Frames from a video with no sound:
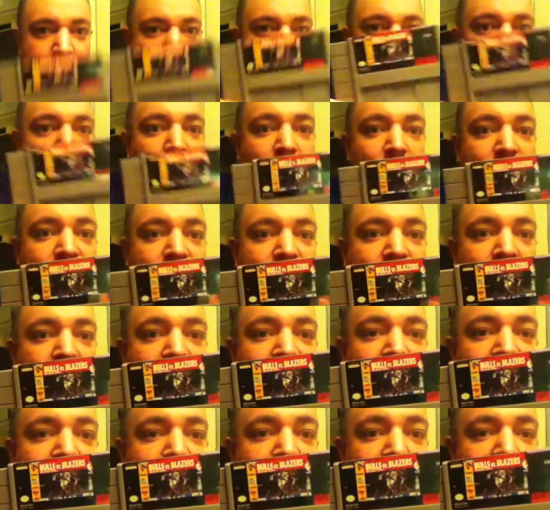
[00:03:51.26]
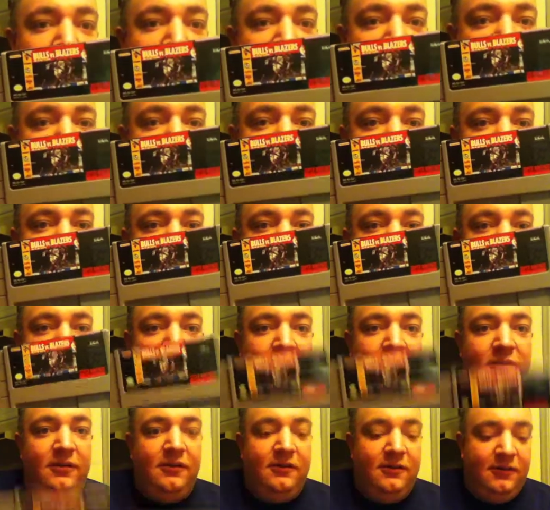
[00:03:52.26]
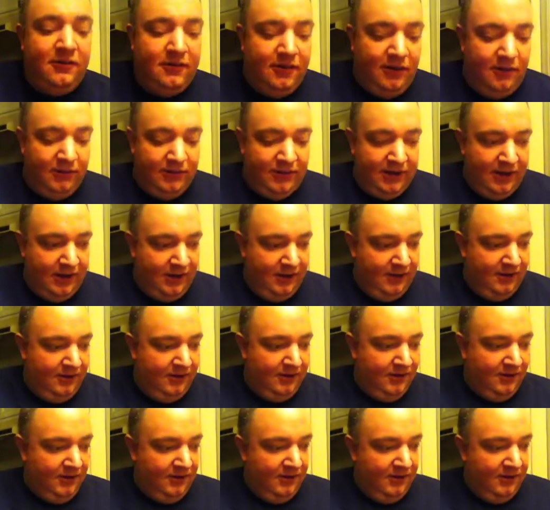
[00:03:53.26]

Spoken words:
Bulls versus Blazers, okay,